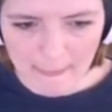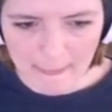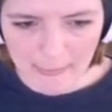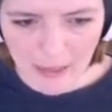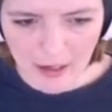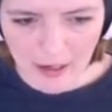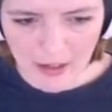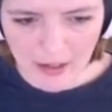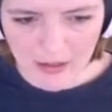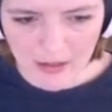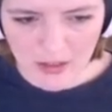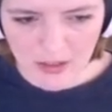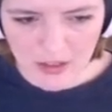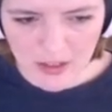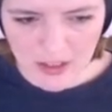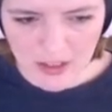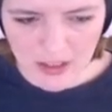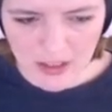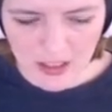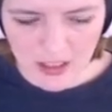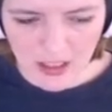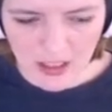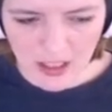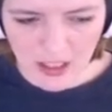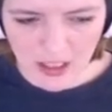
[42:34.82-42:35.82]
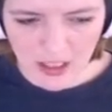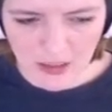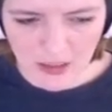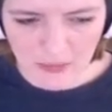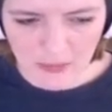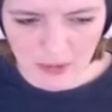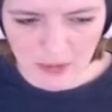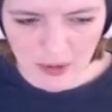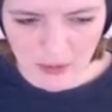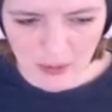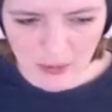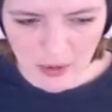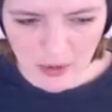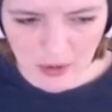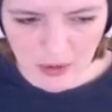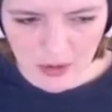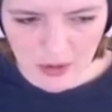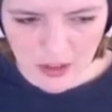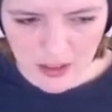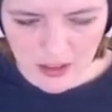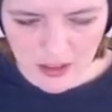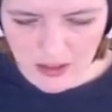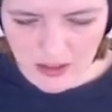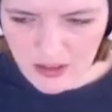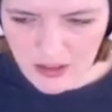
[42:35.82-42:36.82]
Alright, so she's going to get a
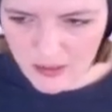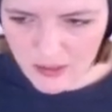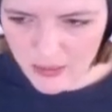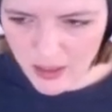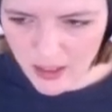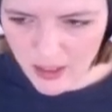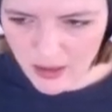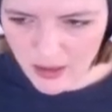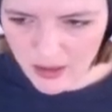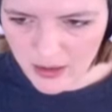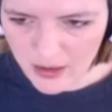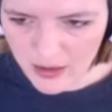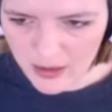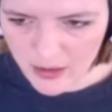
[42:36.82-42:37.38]
promotion somehow. I don't know